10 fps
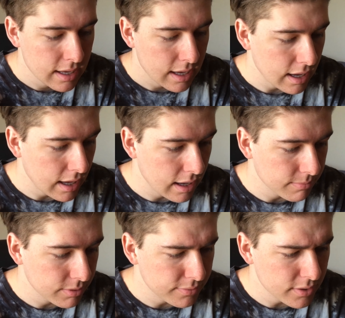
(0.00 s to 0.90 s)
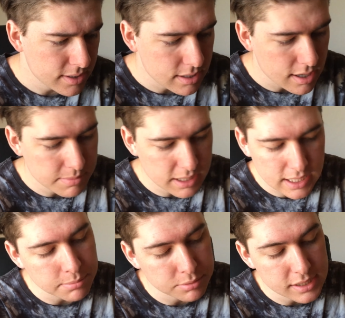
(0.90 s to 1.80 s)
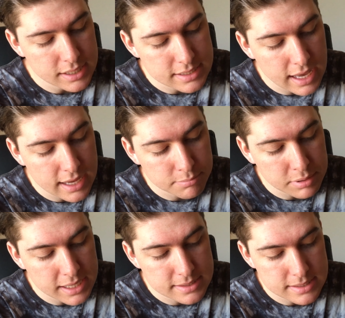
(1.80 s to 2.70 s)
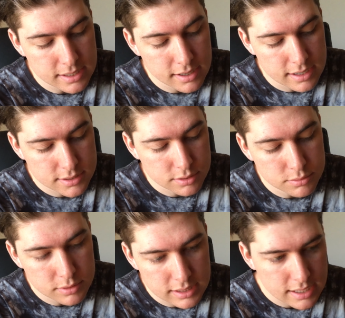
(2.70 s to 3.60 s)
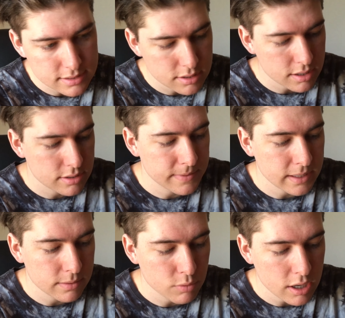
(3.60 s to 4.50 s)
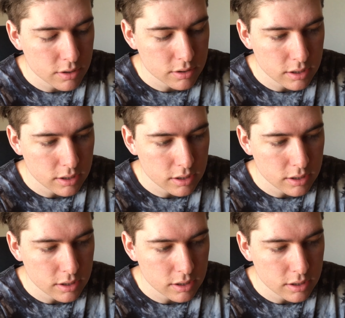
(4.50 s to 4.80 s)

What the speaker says: For the first time in a couple of years. I hadn't played since high school, and last year I just figured, why not?